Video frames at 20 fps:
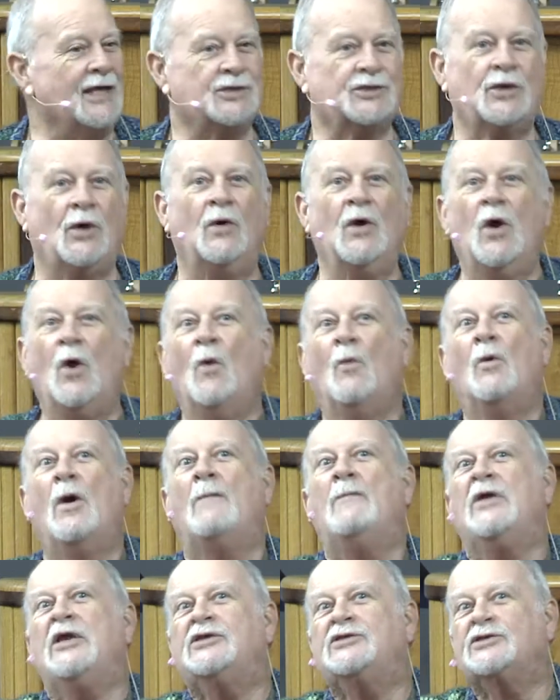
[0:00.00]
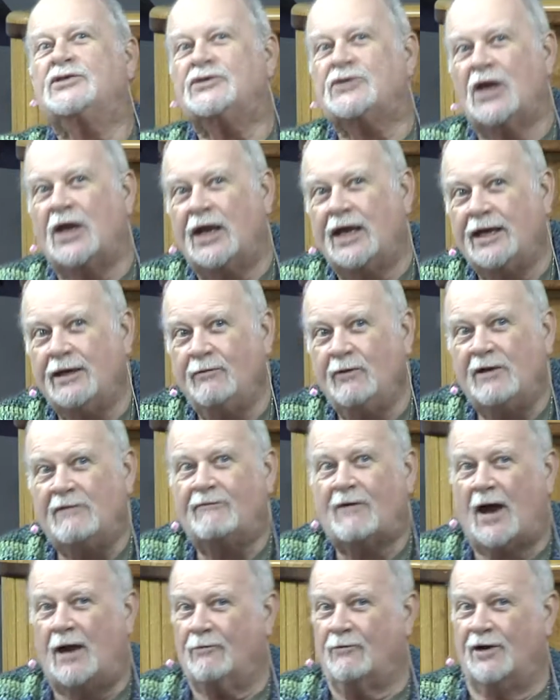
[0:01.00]
Yeah, so when we
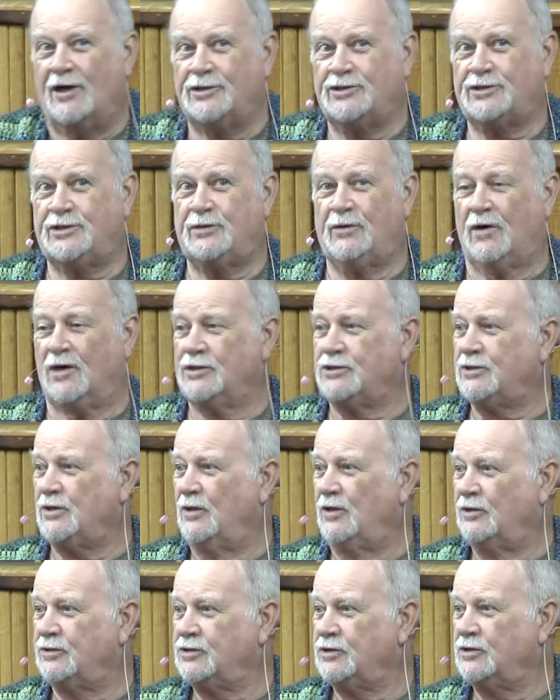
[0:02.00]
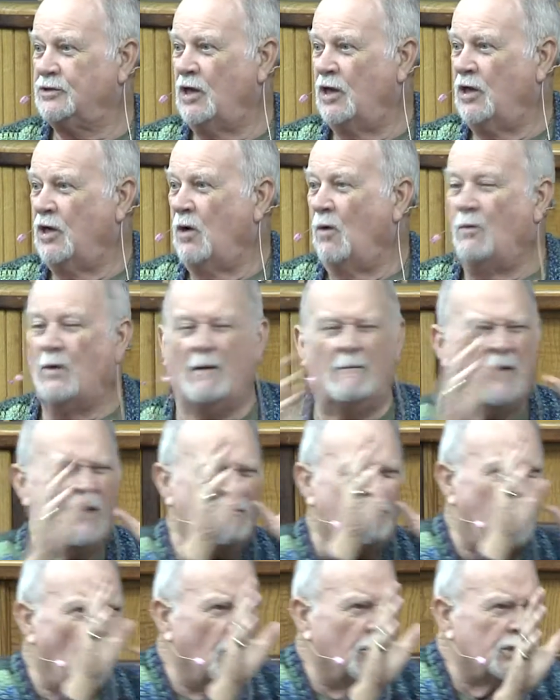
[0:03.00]
sing, we find rest to our souls.
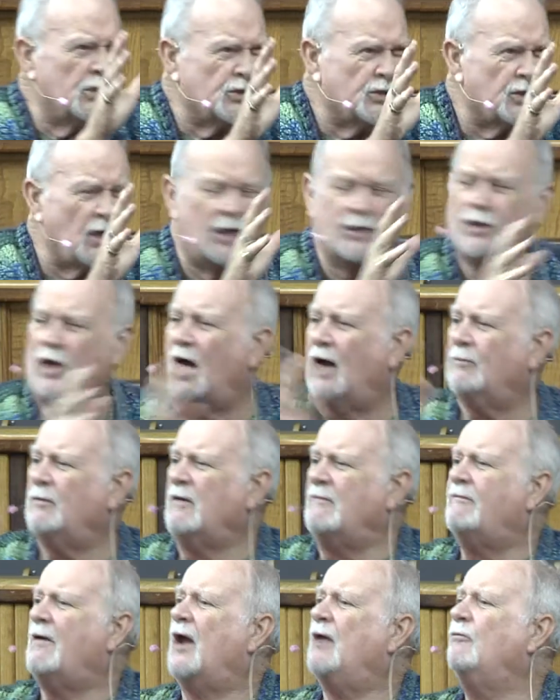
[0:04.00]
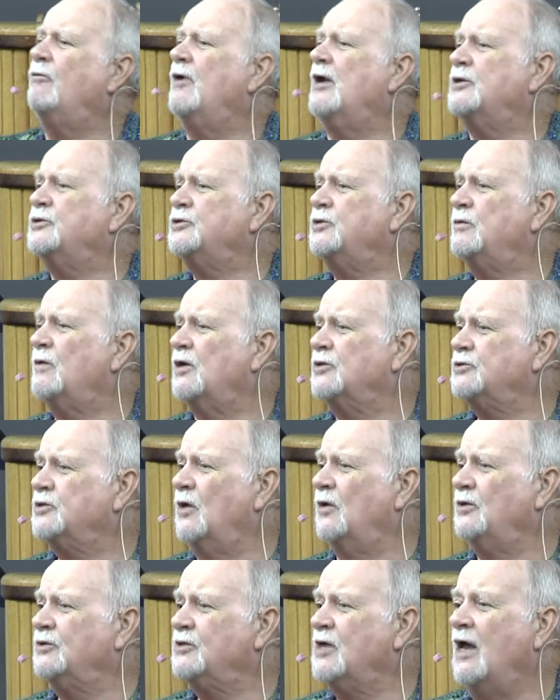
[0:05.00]
When we focus on God, we find rest
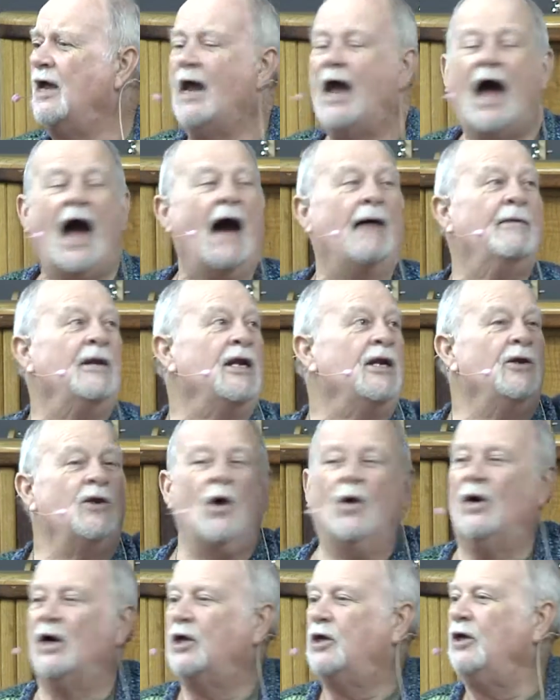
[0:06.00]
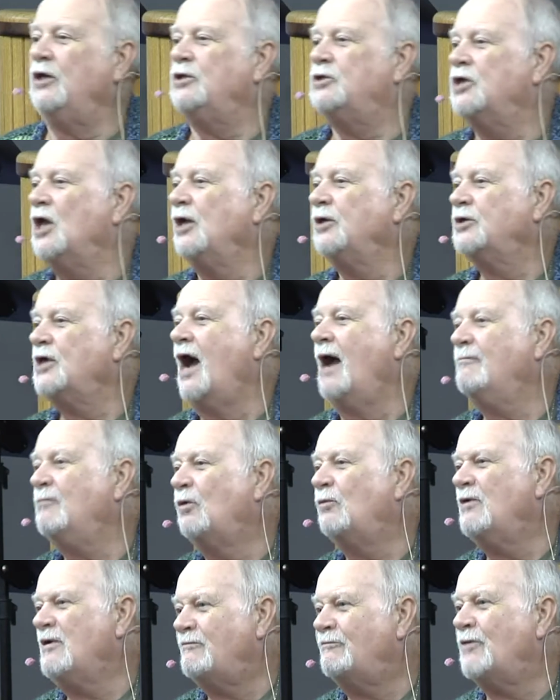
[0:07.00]
to our souls. How many know a good
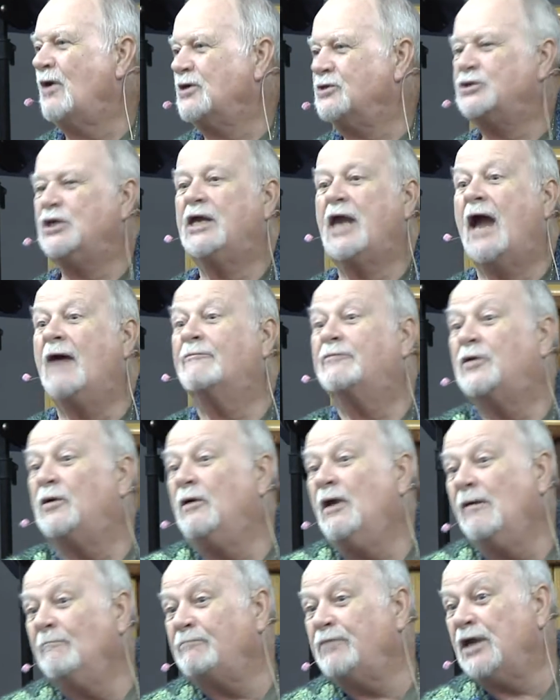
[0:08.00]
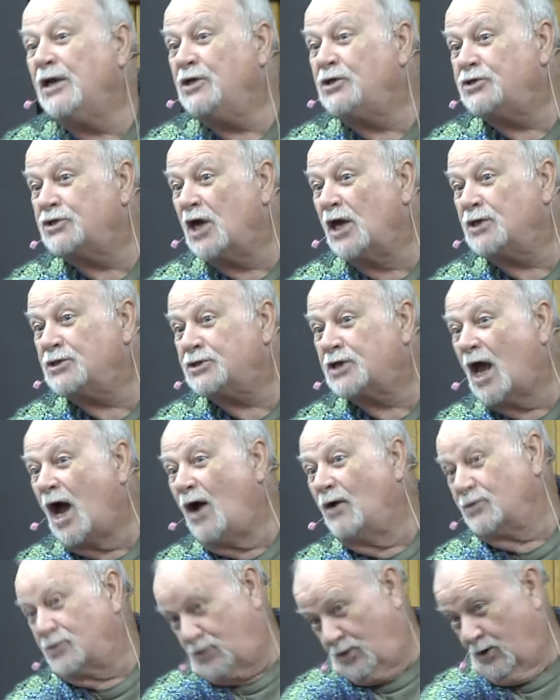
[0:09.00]
time of refreshing after being
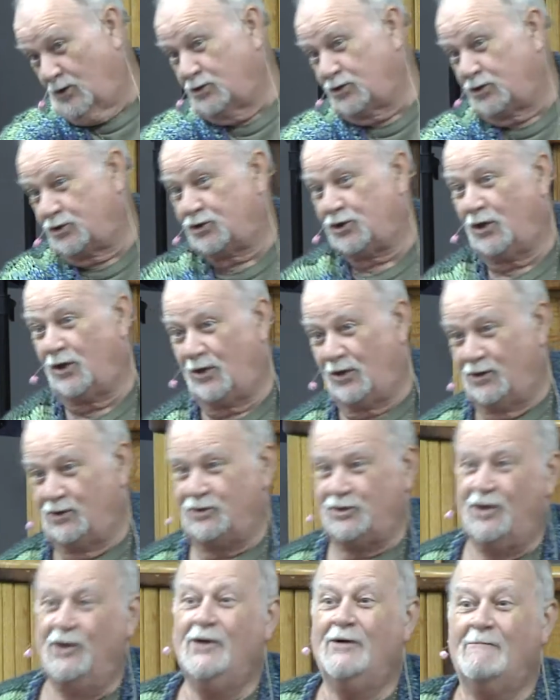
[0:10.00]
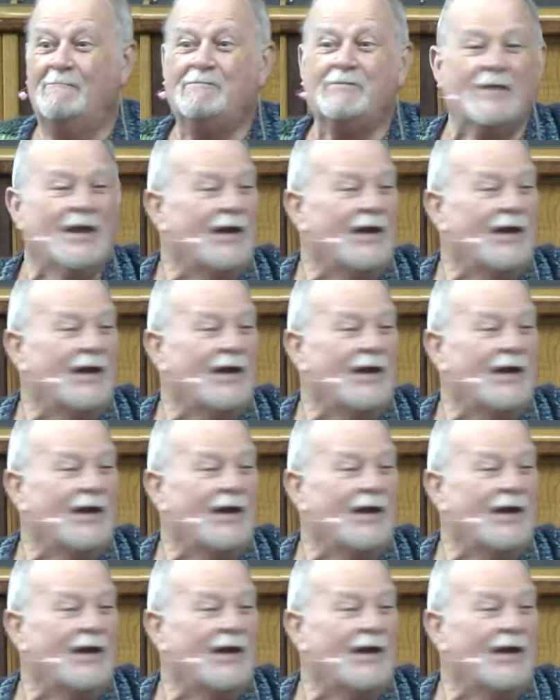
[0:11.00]
chased out towards Jews